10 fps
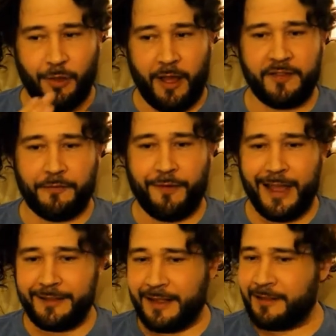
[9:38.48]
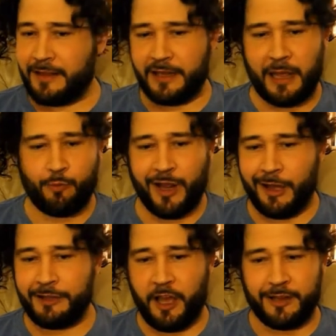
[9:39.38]
Lost the fight, and then we
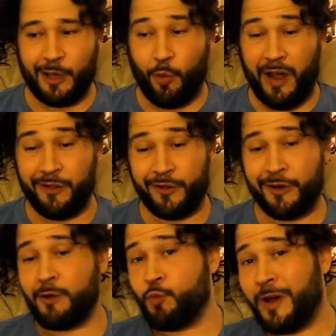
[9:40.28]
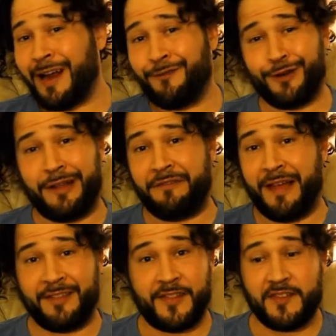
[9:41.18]
got Deontay Wilder, and whatever
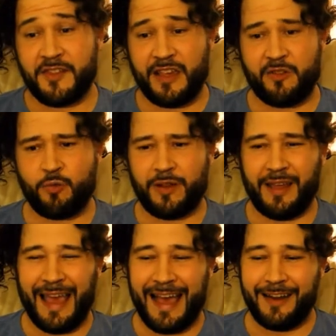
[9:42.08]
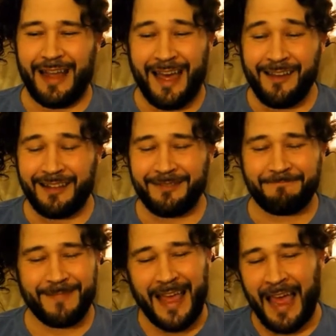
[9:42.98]
defenses he's really had.
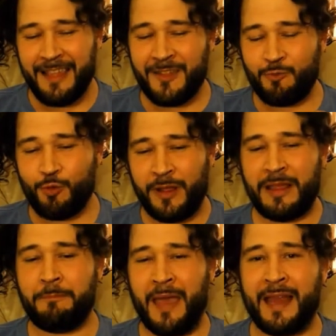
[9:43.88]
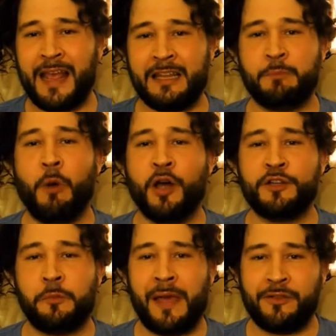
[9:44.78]
Hasn't really made any
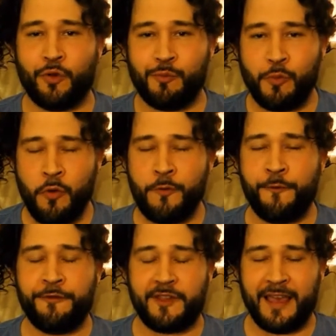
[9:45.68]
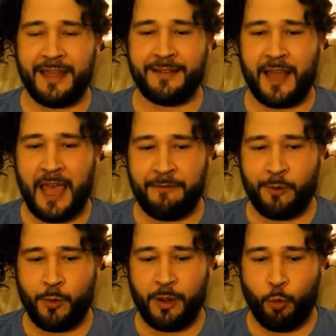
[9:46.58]
monumental moves in the
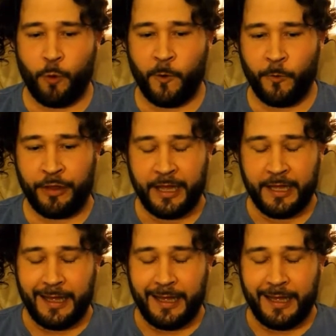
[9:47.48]
heavyweight world.